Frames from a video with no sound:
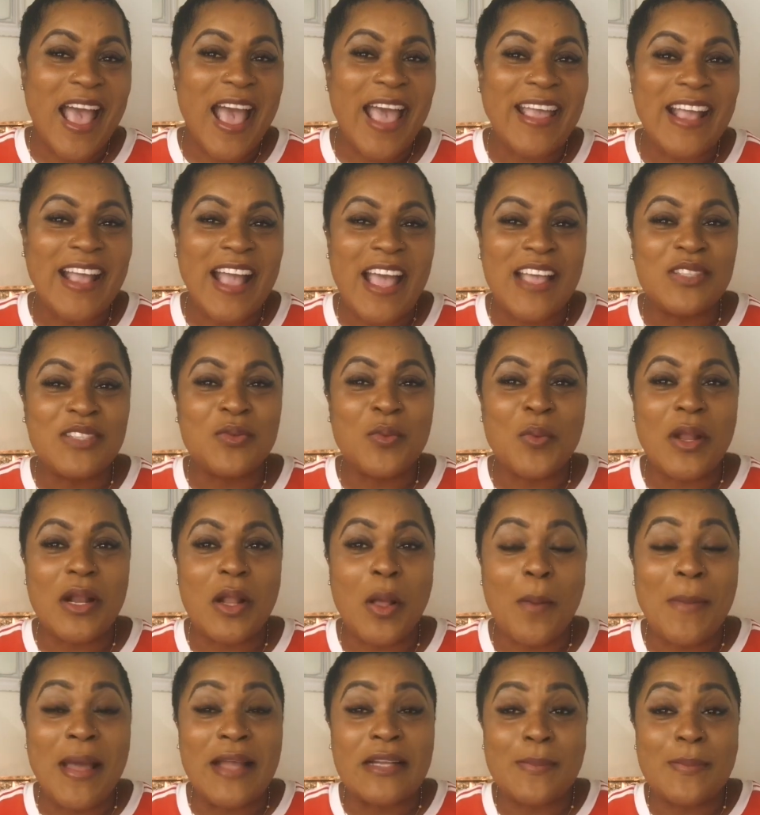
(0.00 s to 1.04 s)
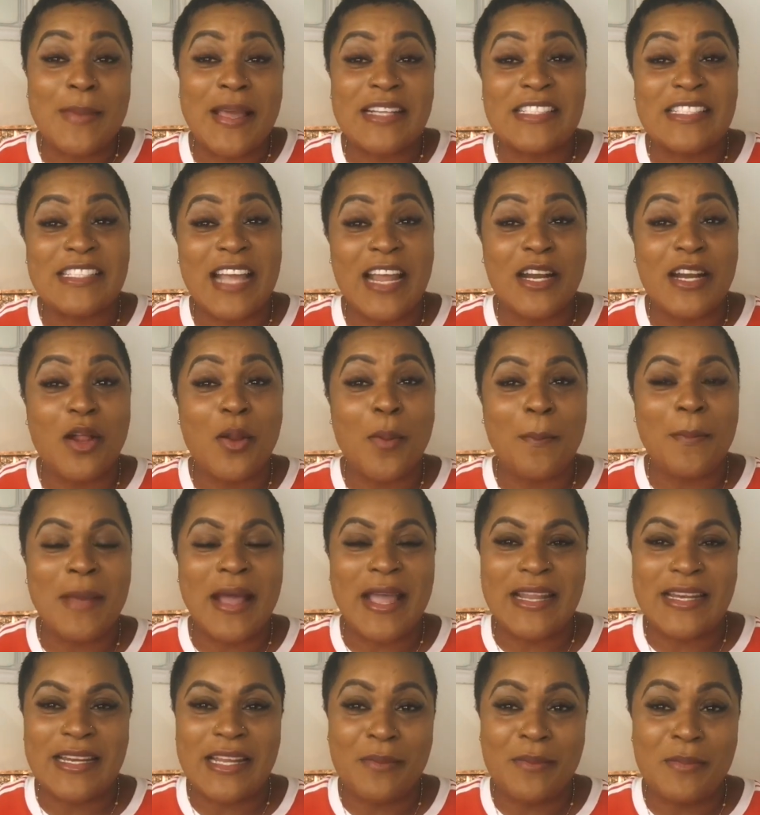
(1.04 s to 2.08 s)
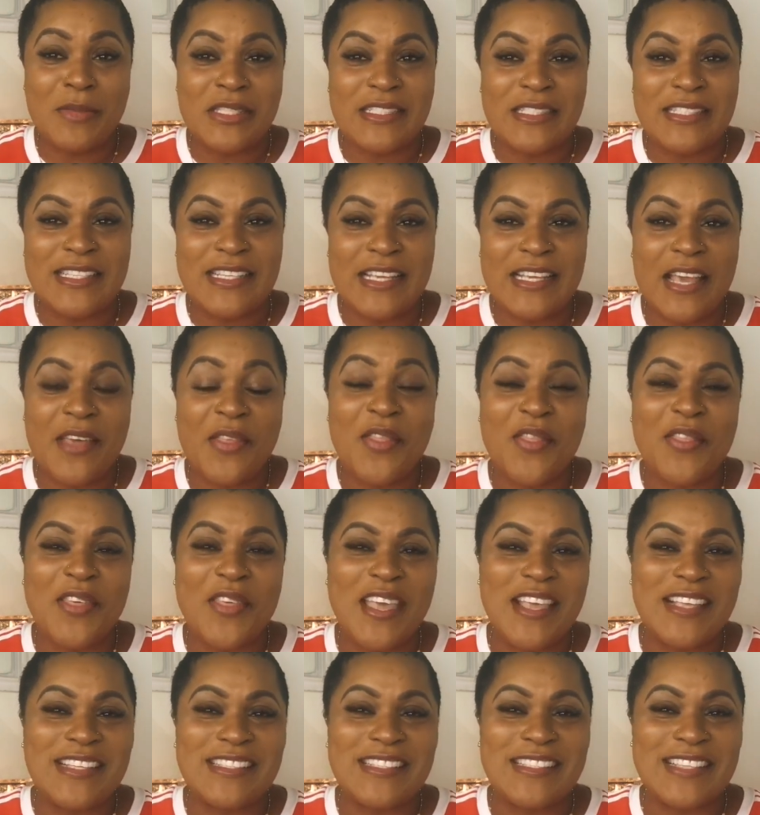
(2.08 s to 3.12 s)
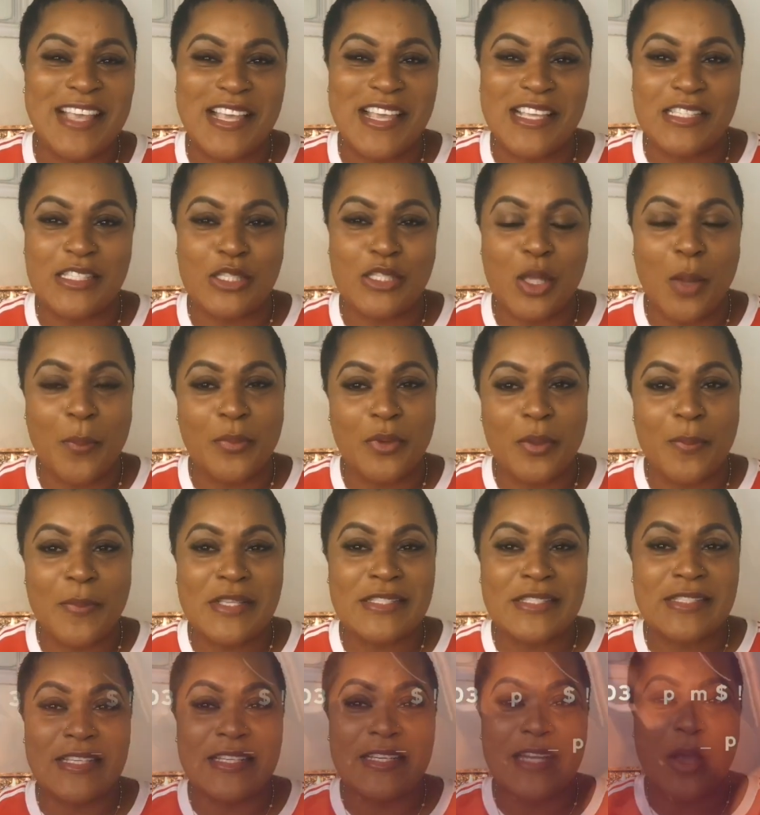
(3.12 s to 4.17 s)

hi guys welcome back to my channel my name is dm this is Deeoptimistic